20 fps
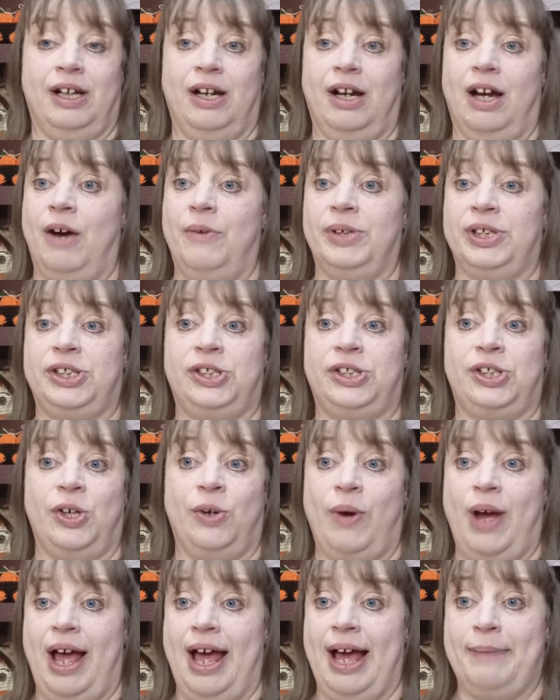I was
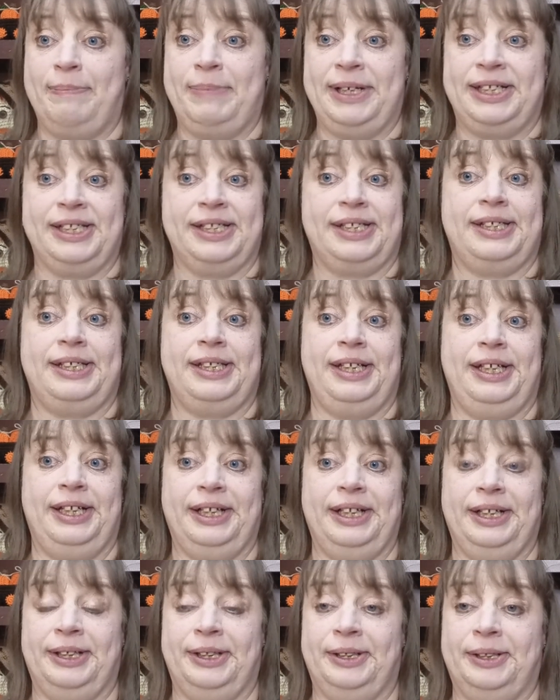so happy to see
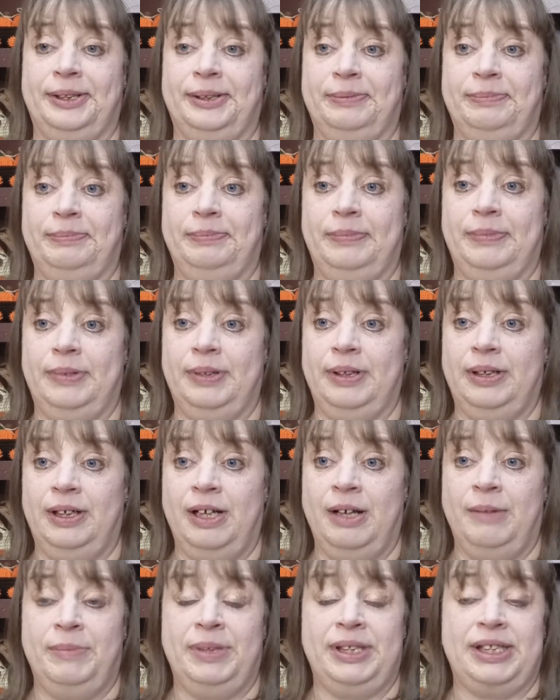him
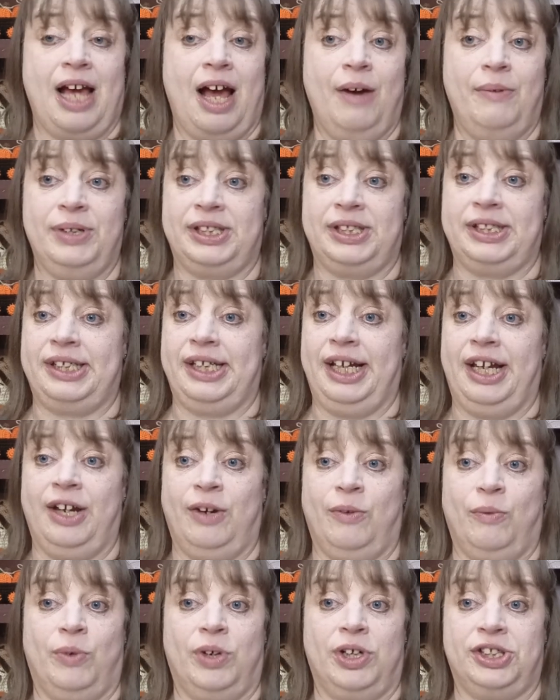because I was
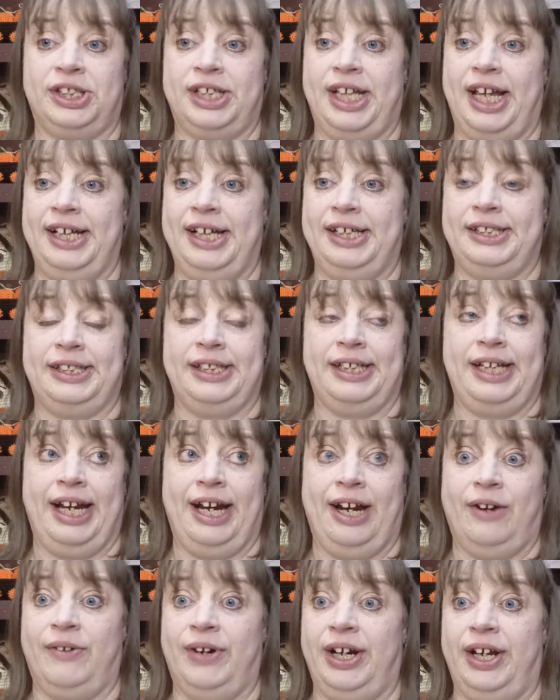thinking worst case
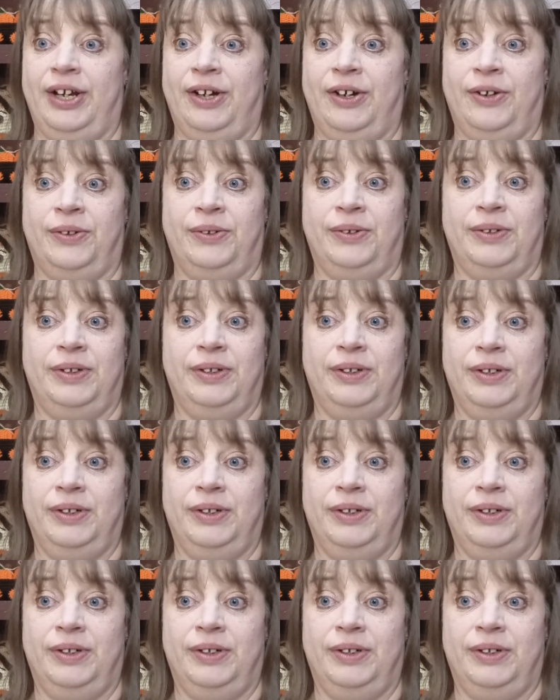scenario.